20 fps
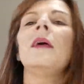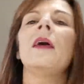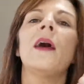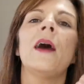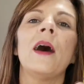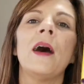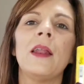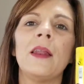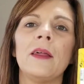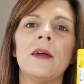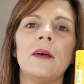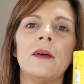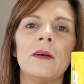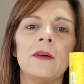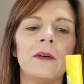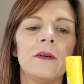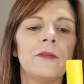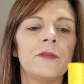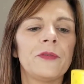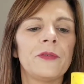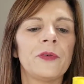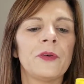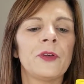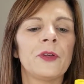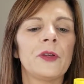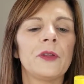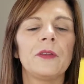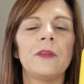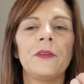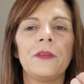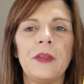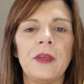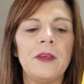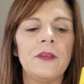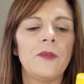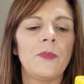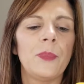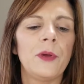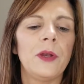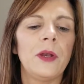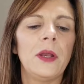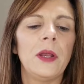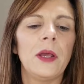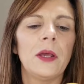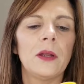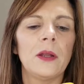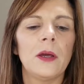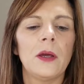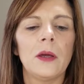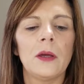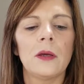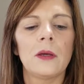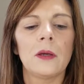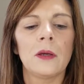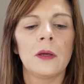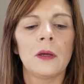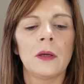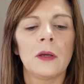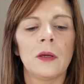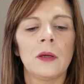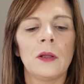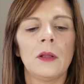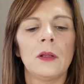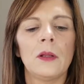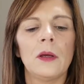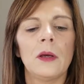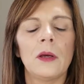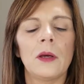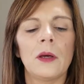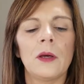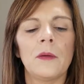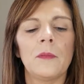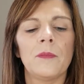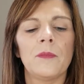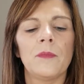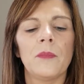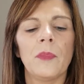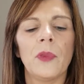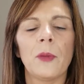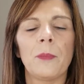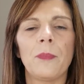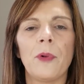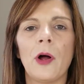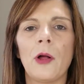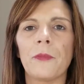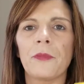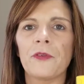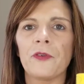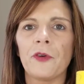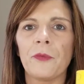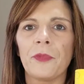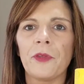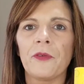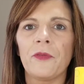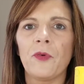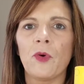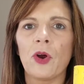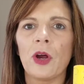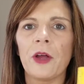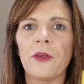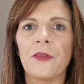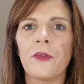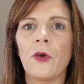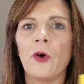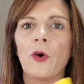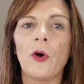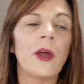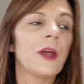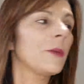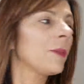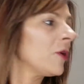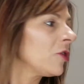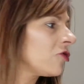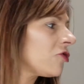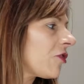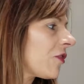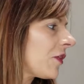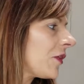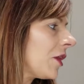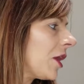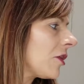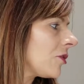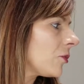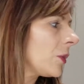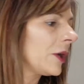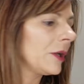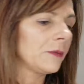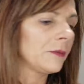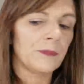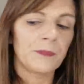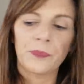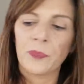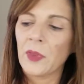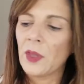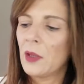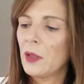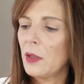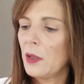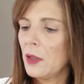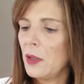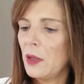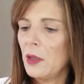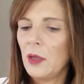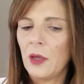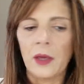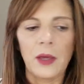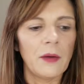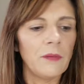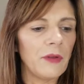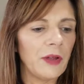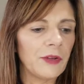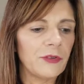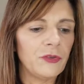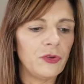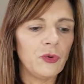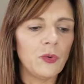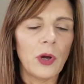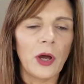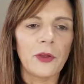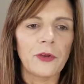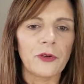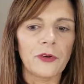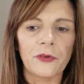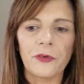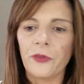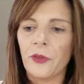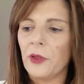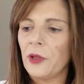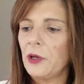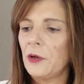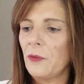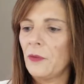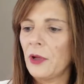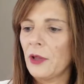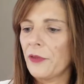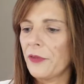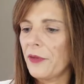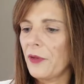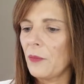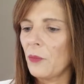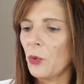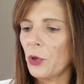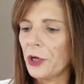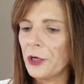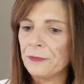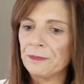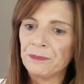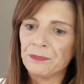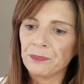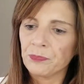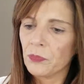I love these banana lip balms from Sephora, so I had to purchase another one. I have like two others laying around somewhere.